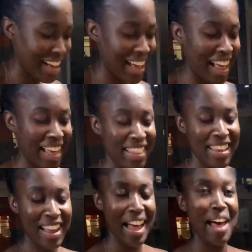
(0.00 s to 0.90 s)
And
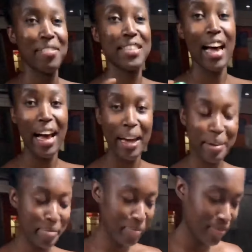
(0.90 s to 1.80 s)
then I have
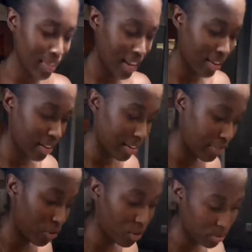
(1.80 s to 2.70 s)
thyme
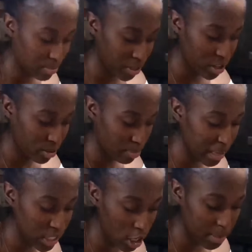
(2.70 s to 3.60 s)
for, you know,
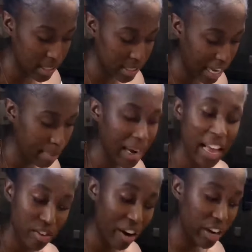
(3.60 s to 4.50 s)
mixed herbs and thyme.
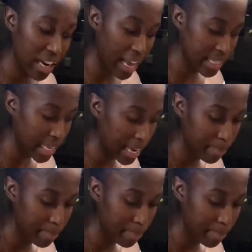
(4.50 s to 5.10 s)
I really like thyme.